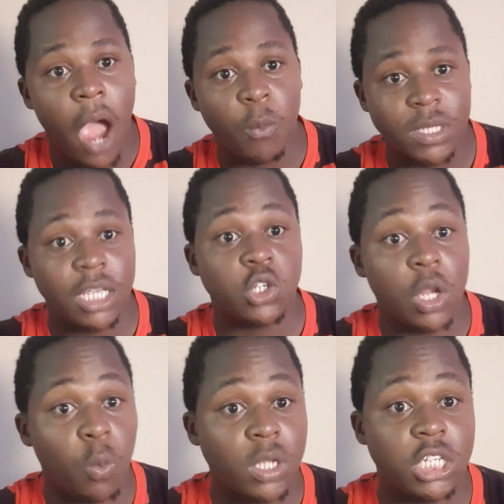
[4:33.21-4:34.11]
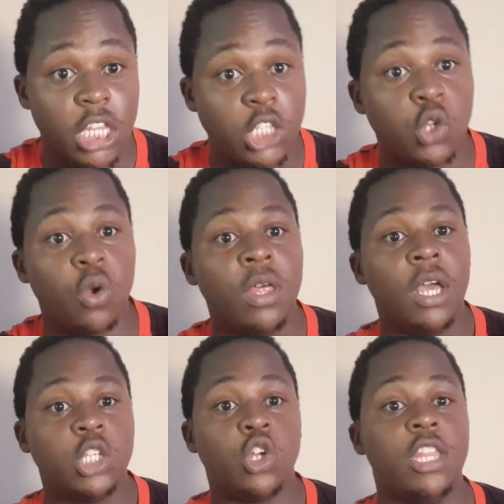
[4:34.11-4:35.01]
I was actually watching the
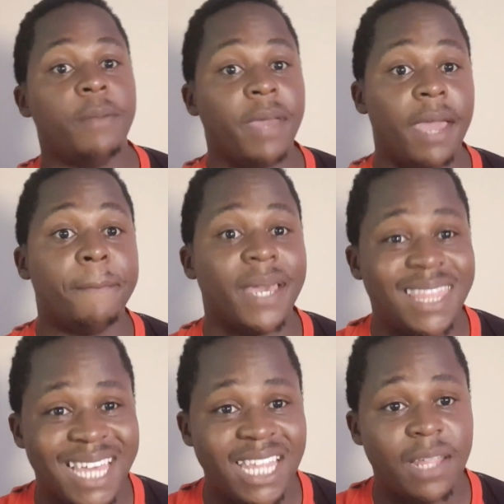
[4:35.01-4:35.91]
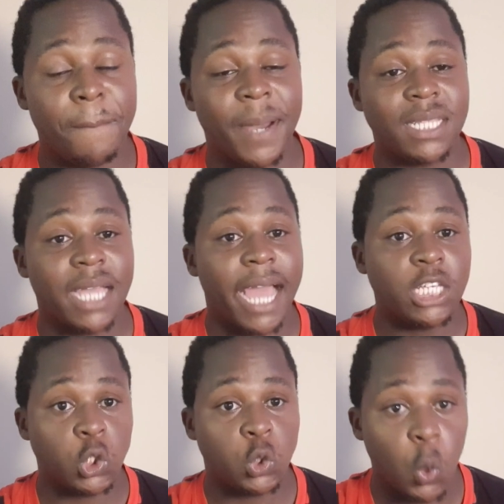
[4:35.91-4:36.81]
Tottenham game by then, but I
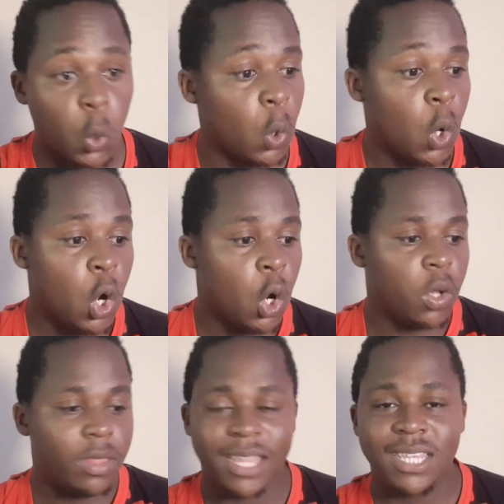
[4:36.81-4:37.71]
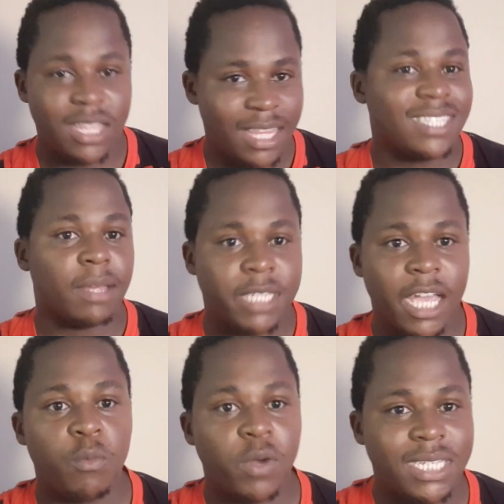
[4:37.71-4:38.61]
saw that some
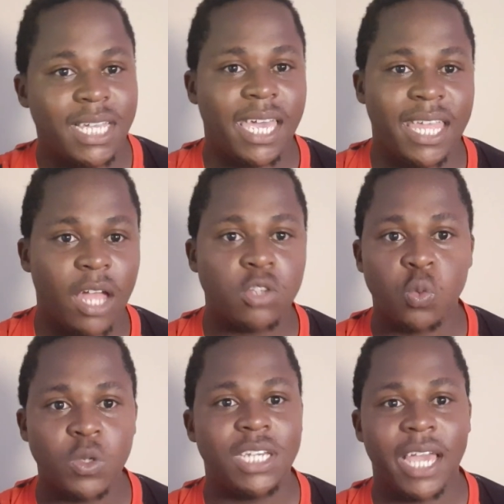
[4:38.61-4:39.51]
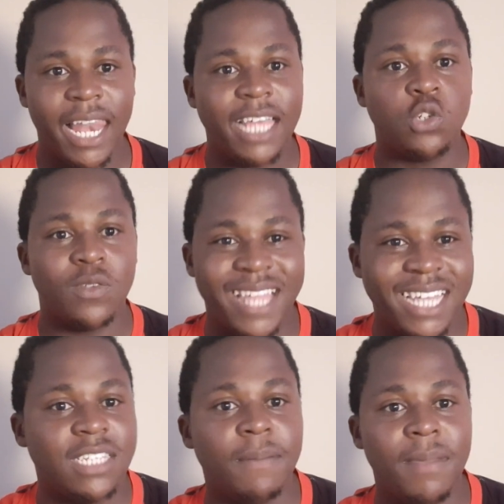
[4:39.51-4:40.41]
time were taken out, which led to
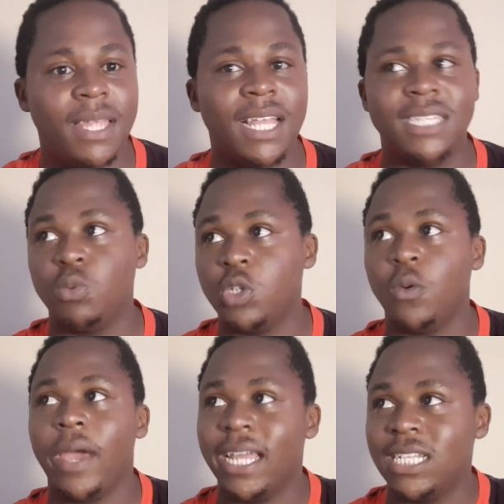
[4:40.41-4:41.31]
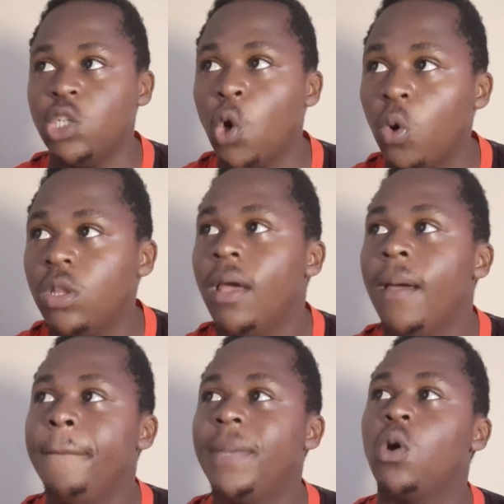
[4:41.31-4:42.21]
90 minutes, which were added on
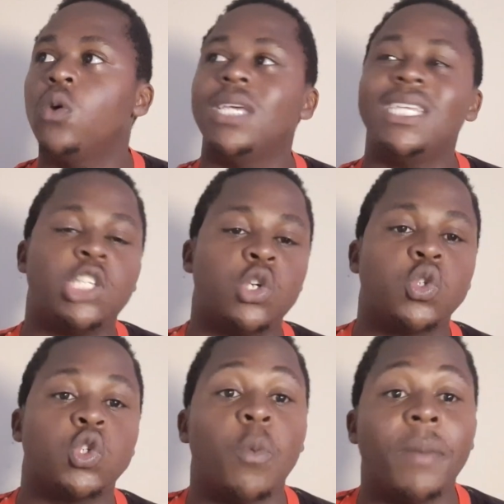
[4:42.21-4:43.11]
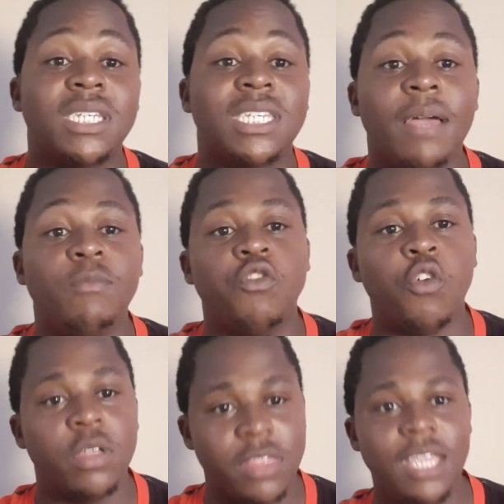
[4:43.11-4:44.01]
because it took so much time
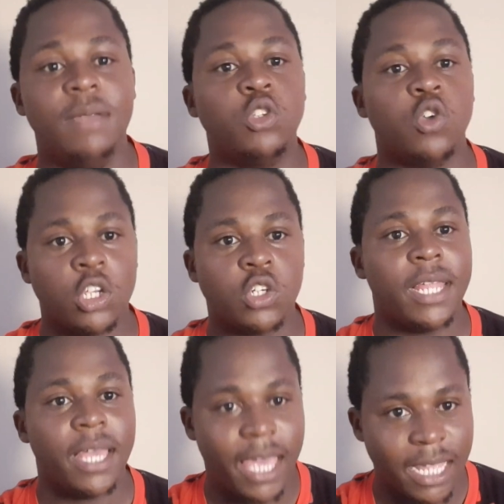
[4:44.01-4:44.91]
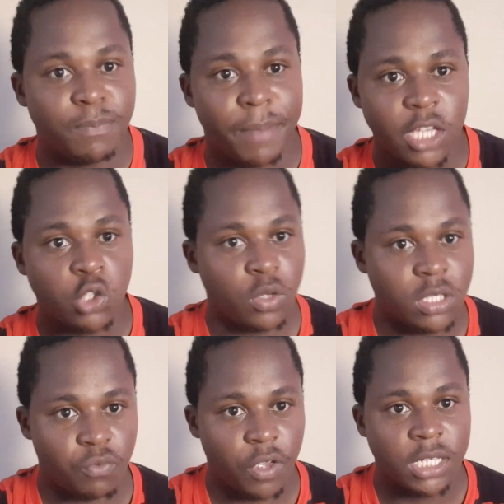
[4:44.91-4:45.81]
for him to actually get back to
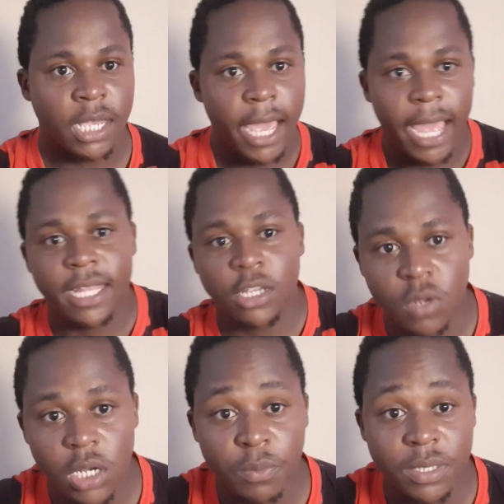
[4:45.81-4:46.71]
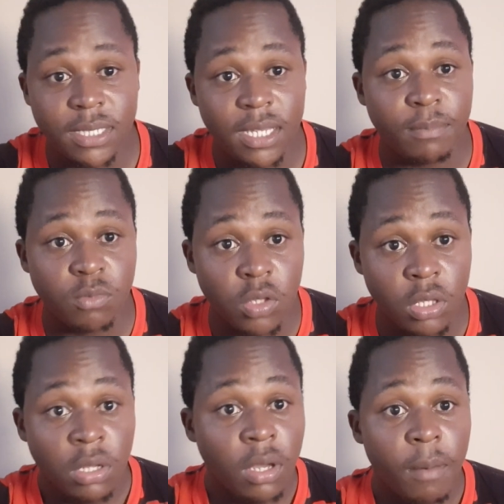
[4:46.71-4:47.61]
his feet. And actually, we see him
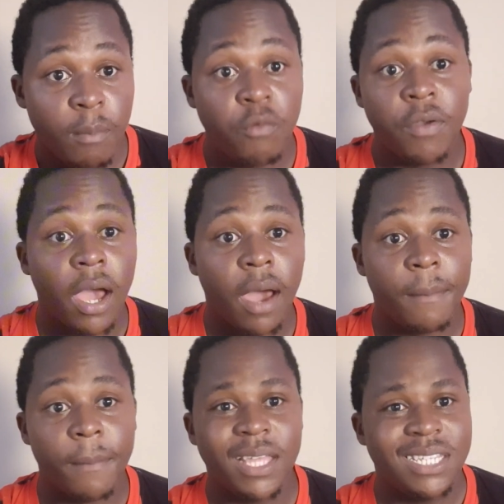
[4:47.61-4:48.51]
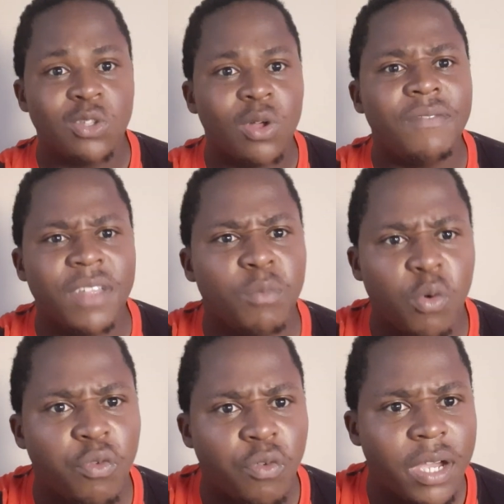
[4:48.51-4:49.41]
moving up. He did not even
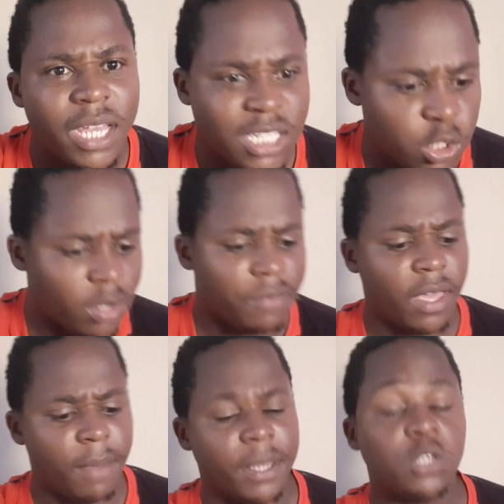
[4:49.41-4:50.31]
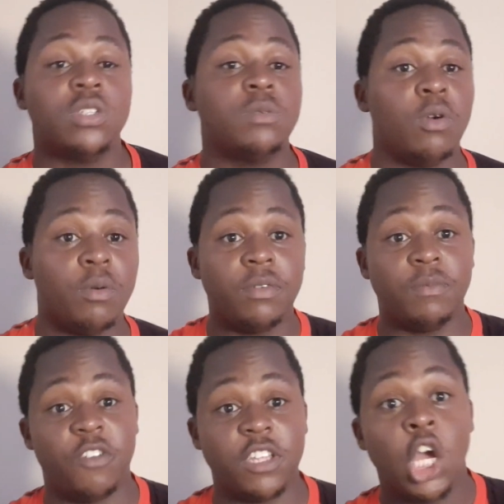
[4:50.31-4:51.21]
move. He did not even get back to his movie
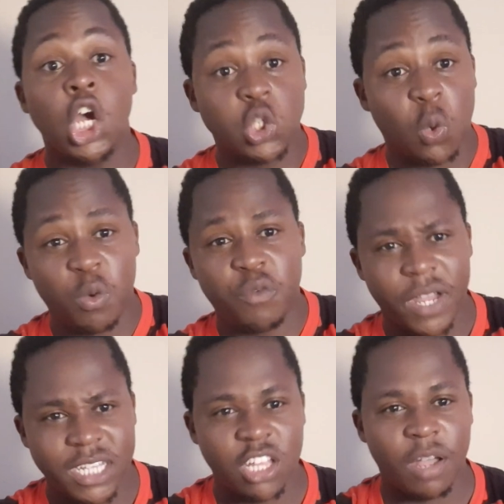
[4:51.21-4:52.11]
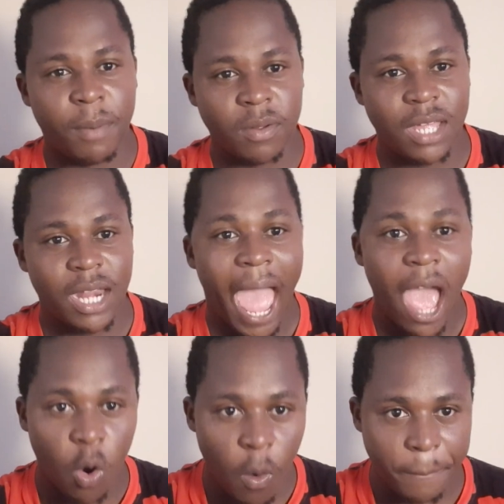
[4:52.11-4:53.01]
feet. So we'll find out about that. I
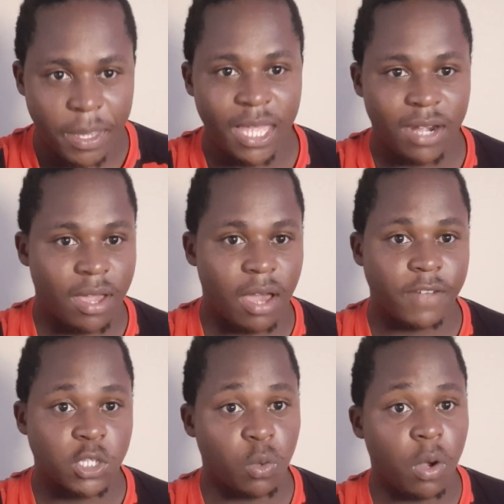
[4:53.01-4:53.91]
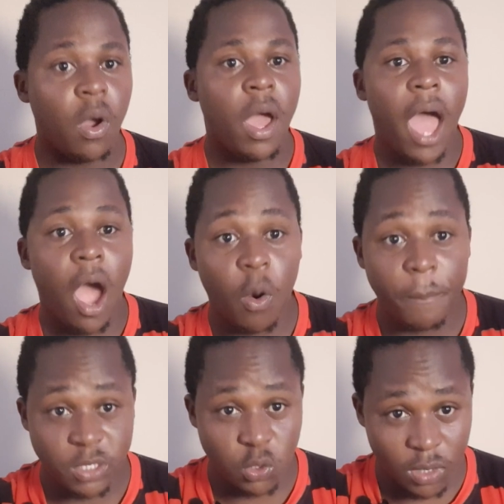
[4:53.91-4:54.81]
hope he recovers well. I
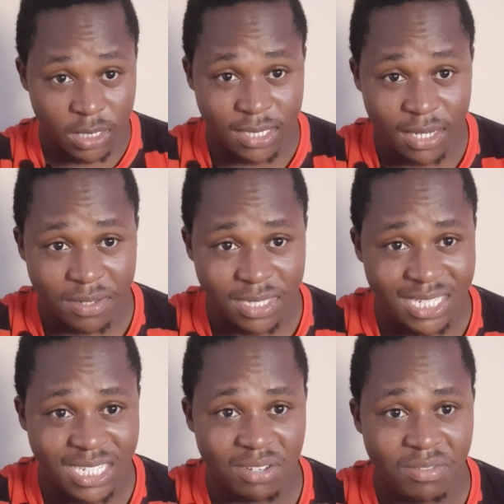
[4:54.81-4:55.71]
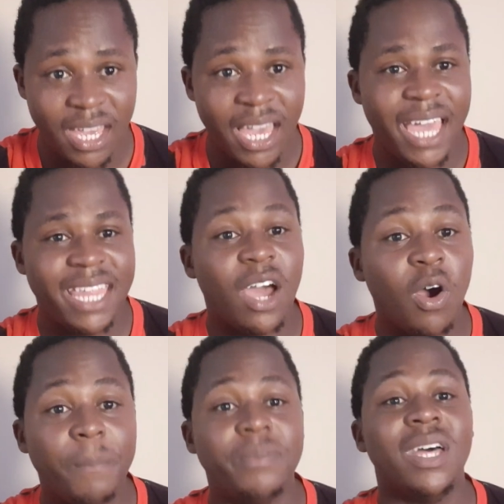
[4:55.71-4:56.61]
hope it's not a serious injury, and I
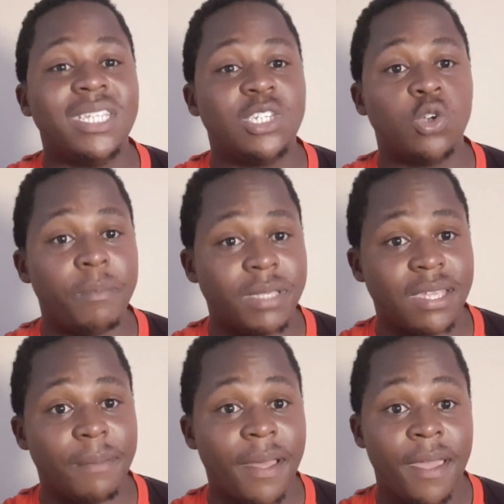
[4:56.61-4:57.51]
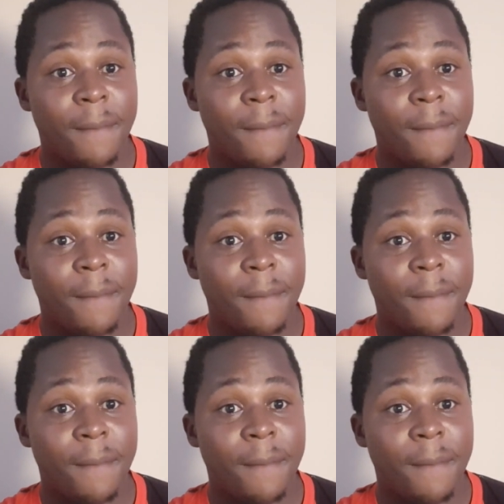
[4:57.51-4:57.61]
hope that it won't be Samba.